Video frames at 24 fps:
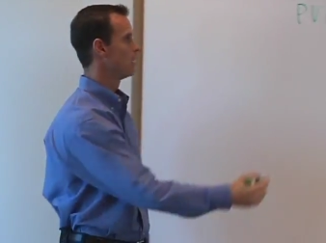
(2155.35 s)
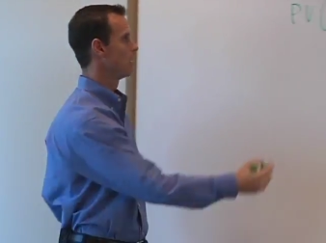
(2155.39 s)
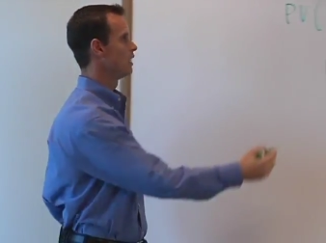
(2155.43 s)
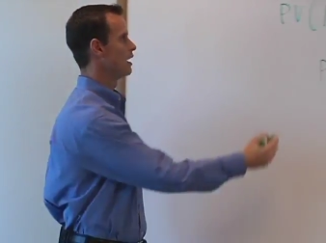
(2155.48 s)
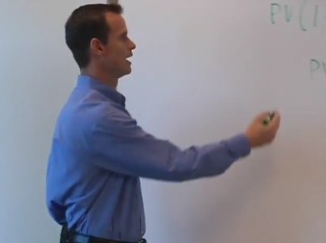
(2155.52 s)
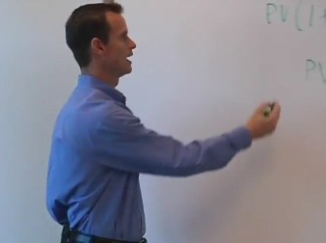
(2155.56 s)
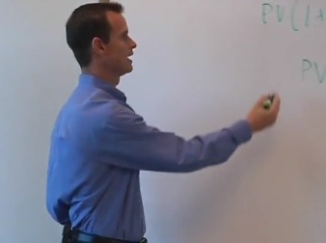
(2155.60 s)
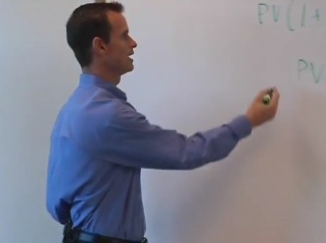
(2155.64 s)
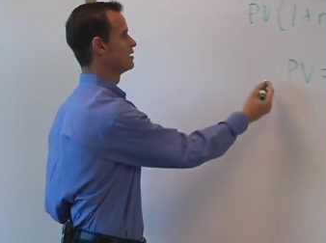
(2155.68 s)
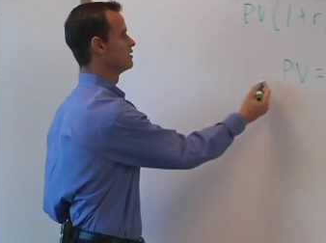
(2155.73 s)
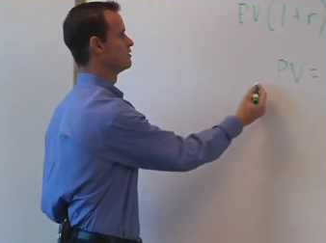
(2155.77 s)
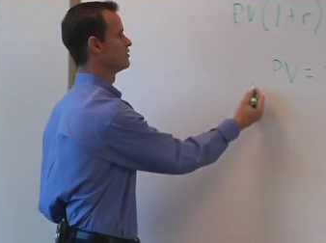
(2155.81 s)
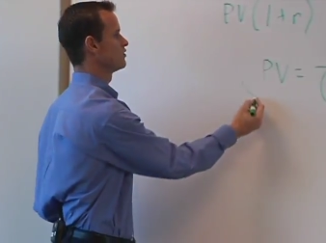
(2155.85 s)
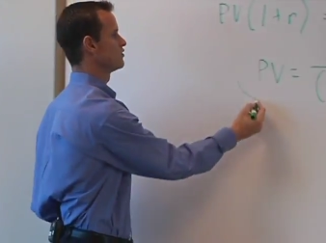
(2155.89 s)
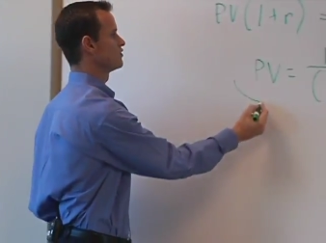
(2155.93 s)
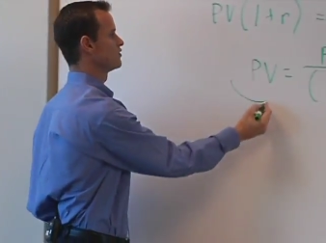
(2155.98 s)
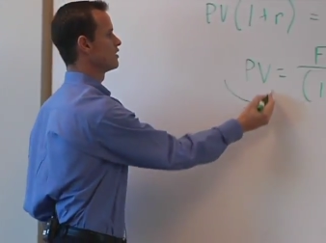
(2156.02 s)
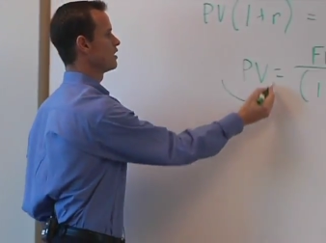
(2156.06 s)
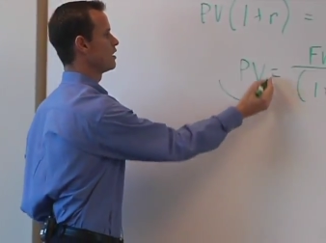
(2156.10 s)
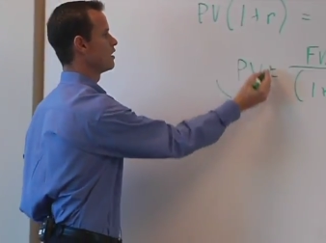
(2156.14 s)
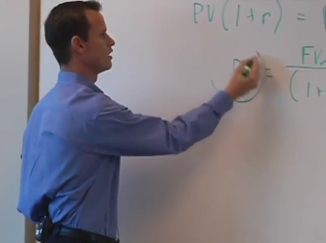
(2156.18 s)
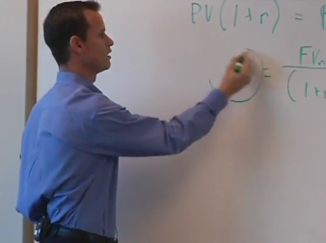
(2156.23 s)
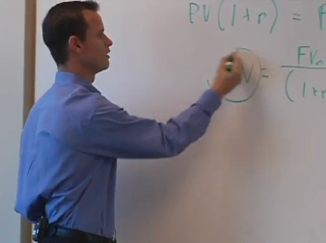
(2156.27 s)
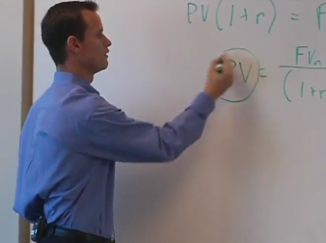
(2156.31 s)
I can
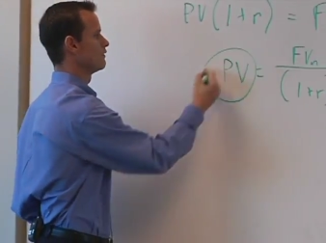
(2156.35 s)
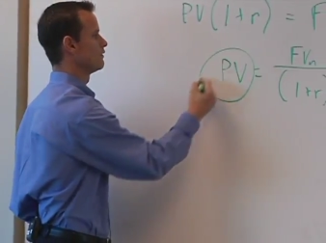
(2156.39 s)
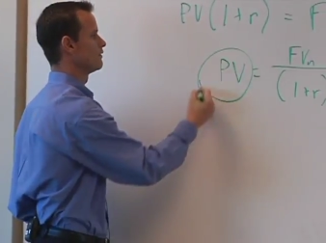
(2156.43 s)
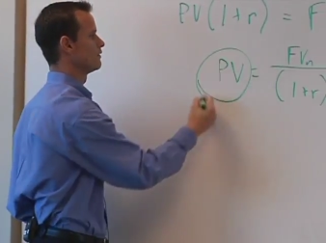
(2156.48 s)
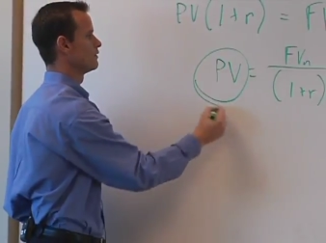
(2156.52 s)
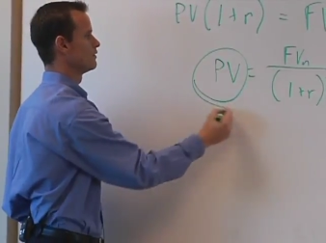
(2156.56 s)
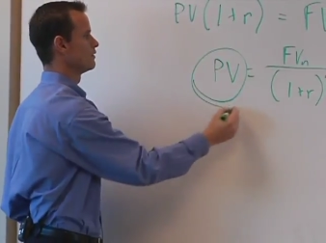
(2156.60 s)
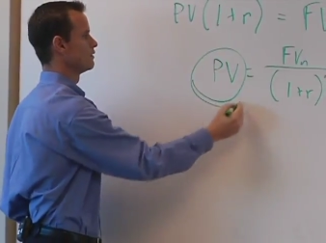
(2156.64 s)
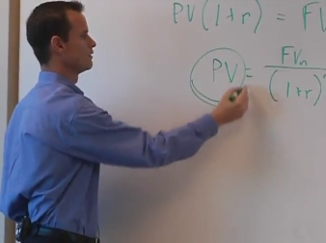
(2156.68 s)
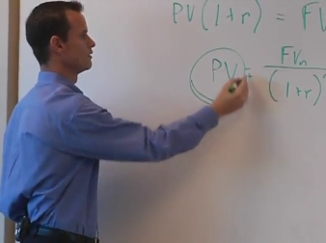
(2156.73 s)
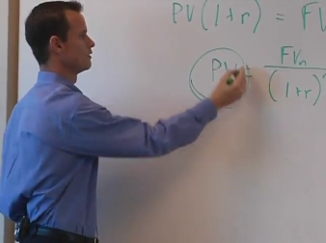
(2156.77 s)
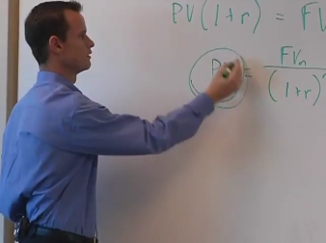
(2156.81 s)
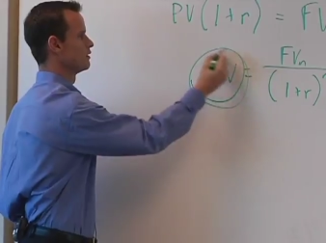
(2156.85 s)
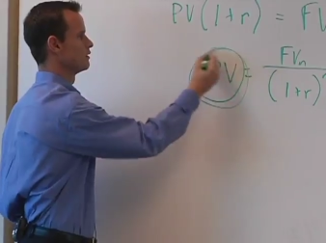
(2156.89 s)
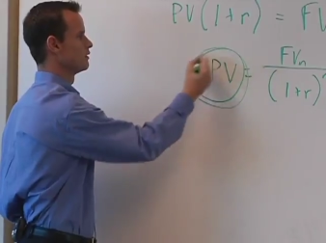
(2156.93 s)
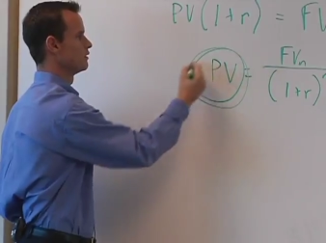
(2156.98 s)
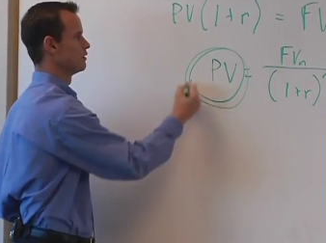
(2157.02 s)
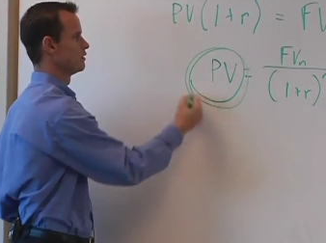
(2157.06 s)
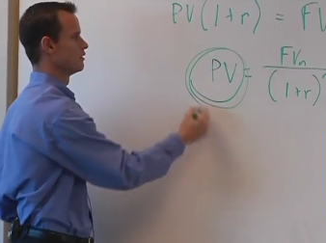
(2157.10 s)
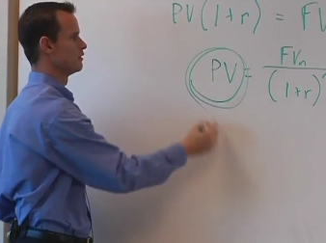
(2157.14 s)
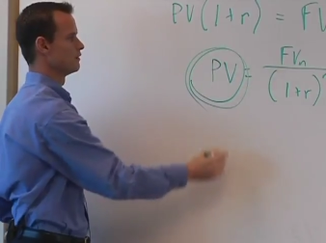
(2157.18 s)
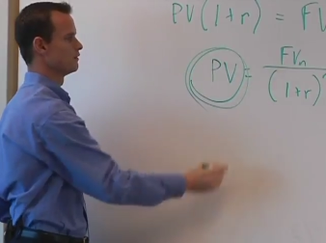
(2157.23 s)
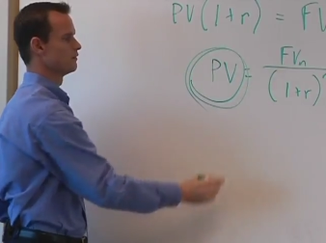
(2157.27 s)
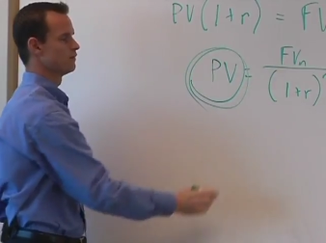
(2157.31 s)
solve
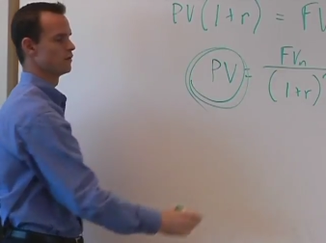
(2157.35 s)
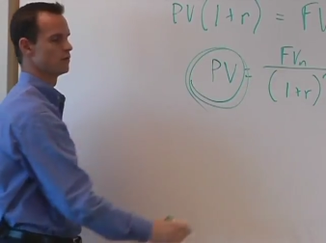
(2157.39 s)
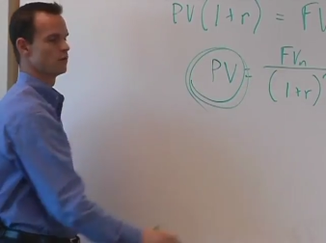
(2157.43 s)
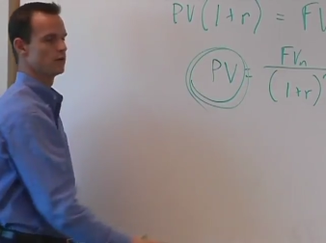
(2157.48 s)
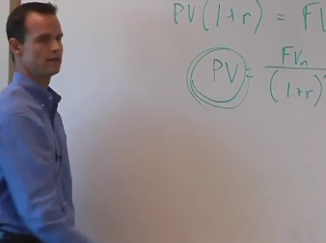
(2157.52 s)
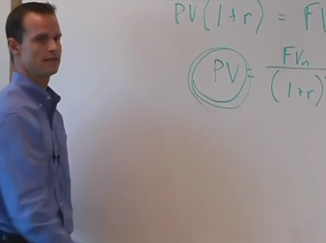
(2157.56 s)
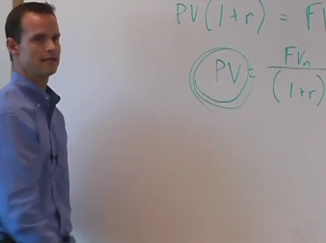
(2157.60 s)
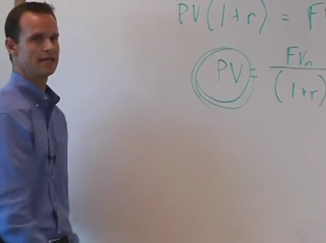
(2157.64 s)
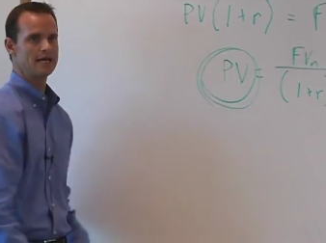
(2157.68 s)
for what